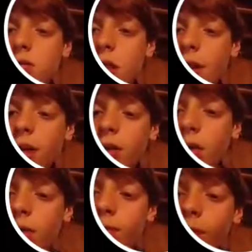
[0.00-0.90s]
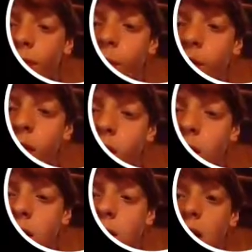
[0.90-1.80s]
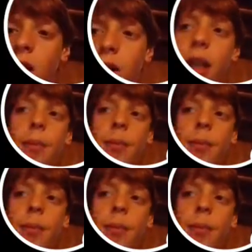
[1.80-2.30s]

I think so. Yep,